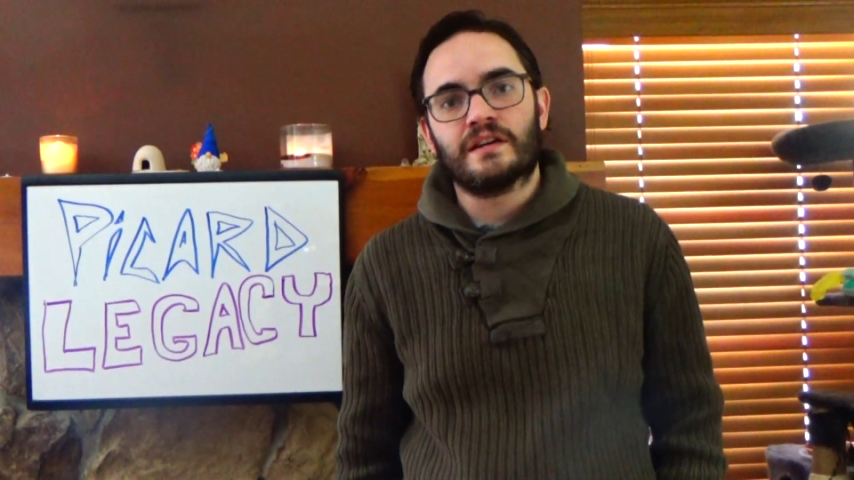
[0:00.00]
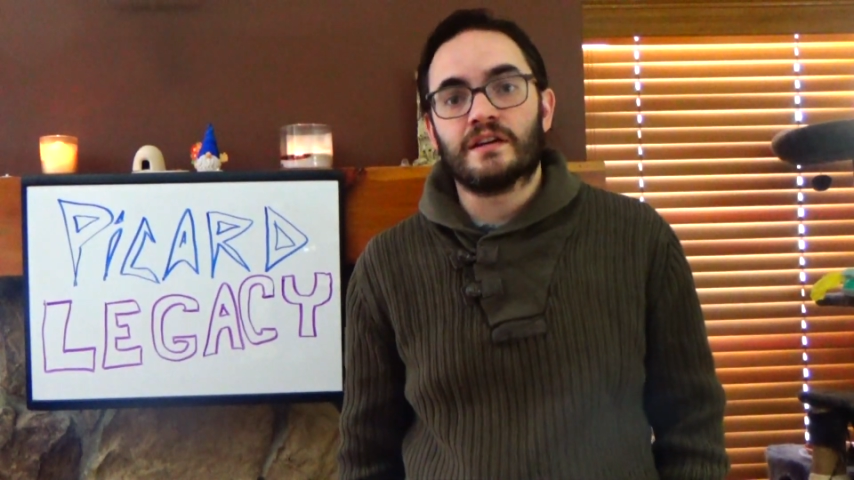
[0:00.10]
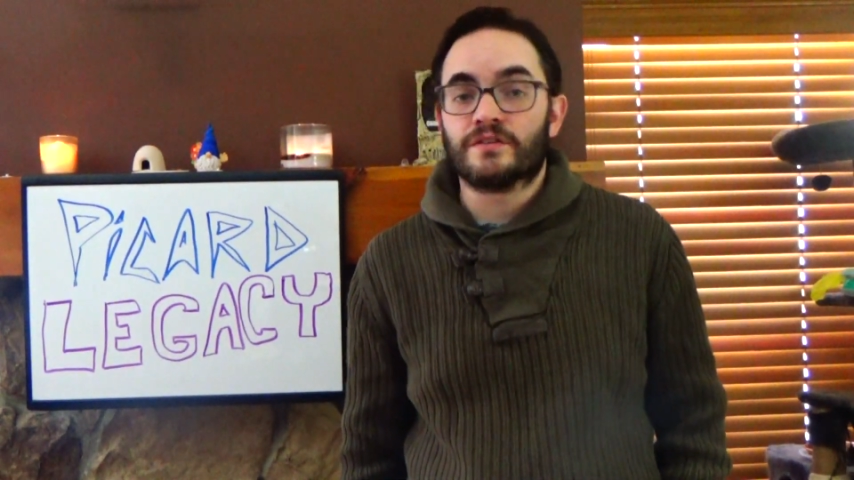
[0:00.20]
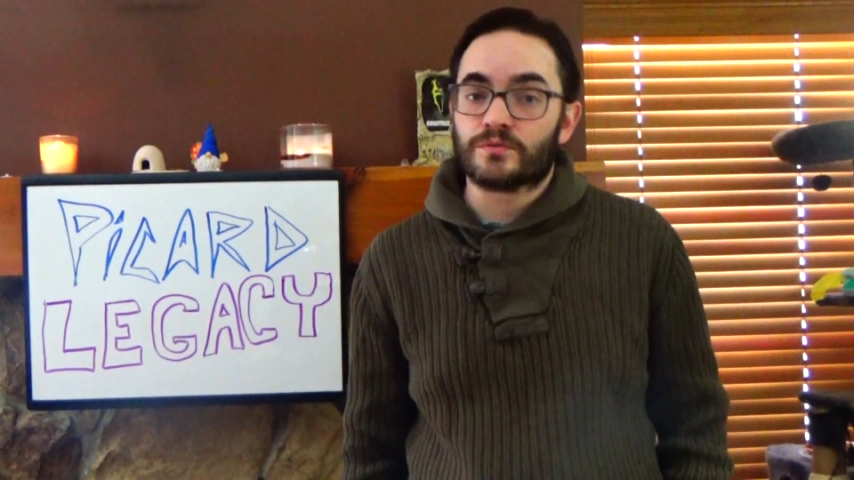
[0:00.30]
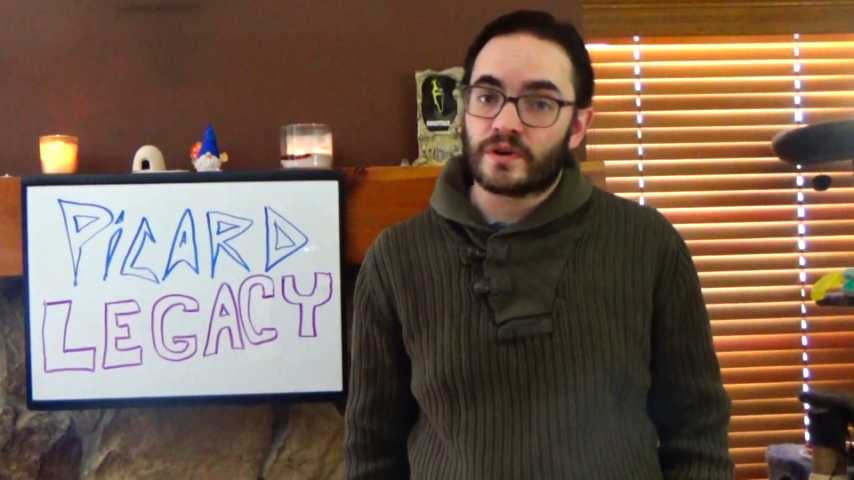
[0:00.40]

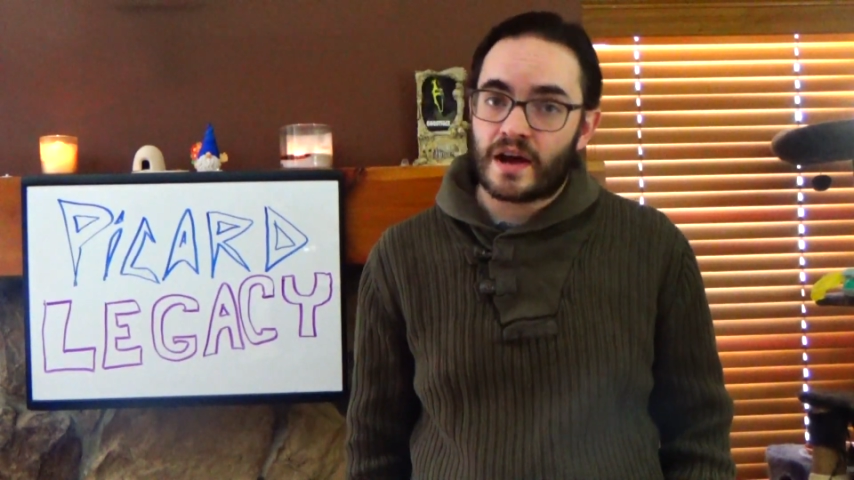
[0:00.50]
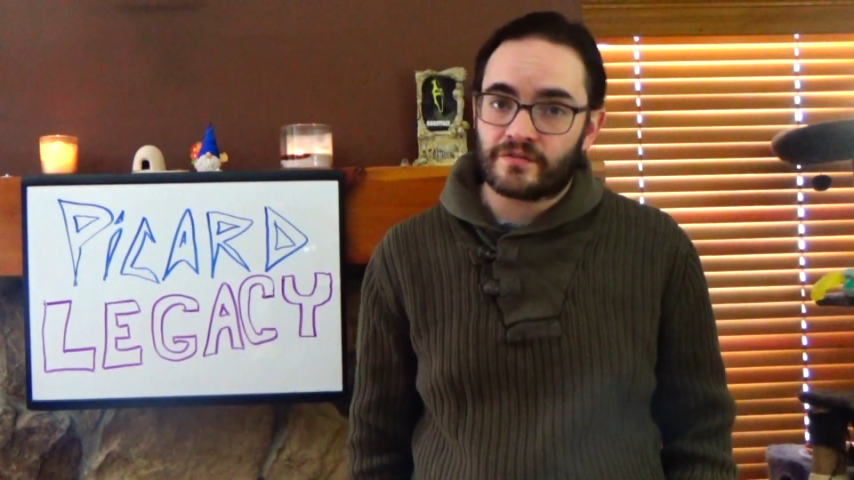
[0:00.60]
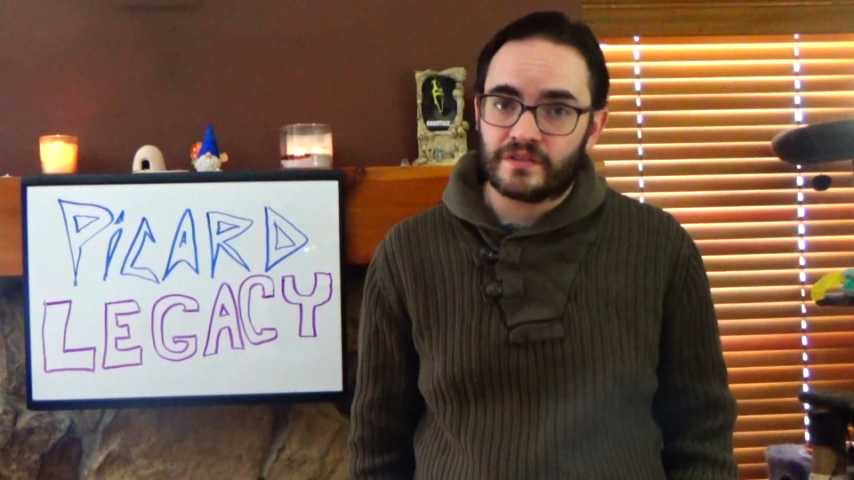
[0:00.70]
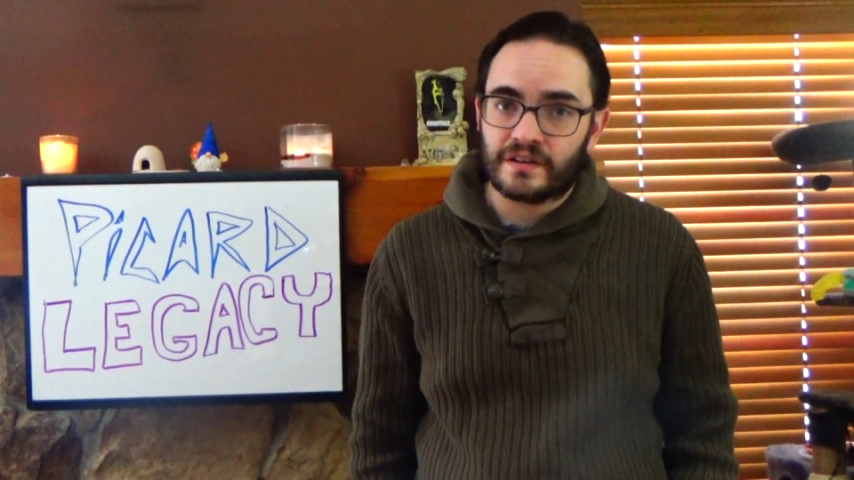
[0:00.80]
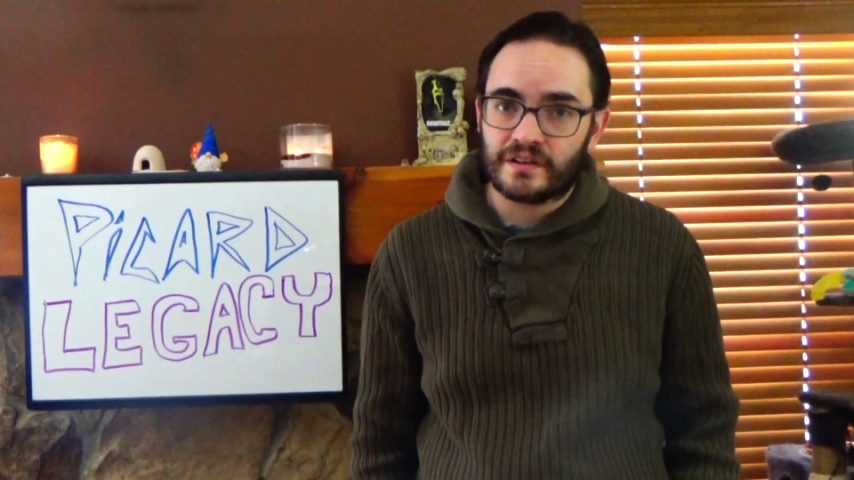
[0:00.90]
it is
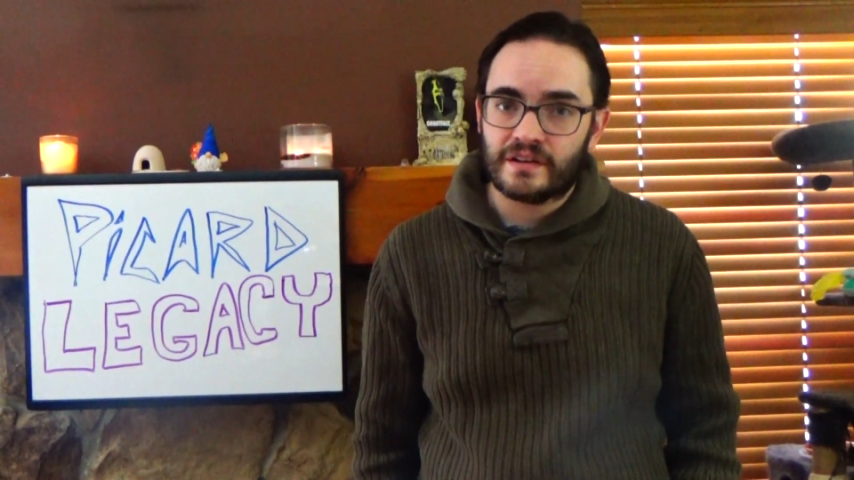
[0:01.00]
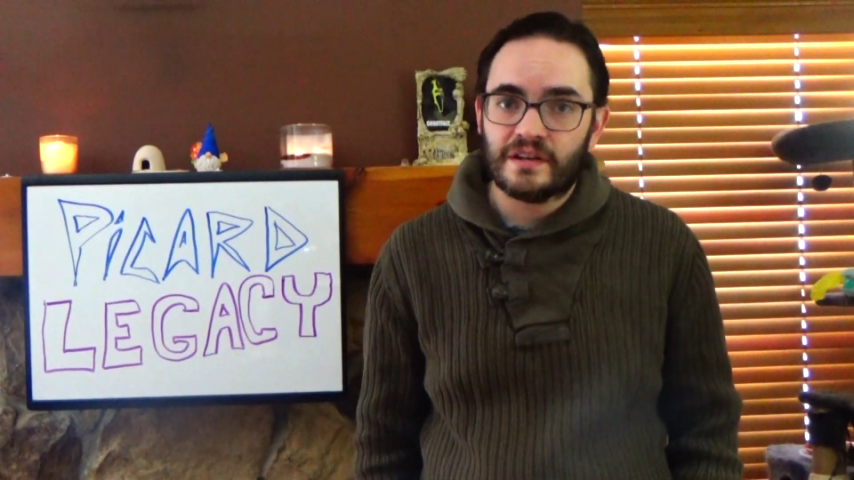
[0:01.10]
Raffi,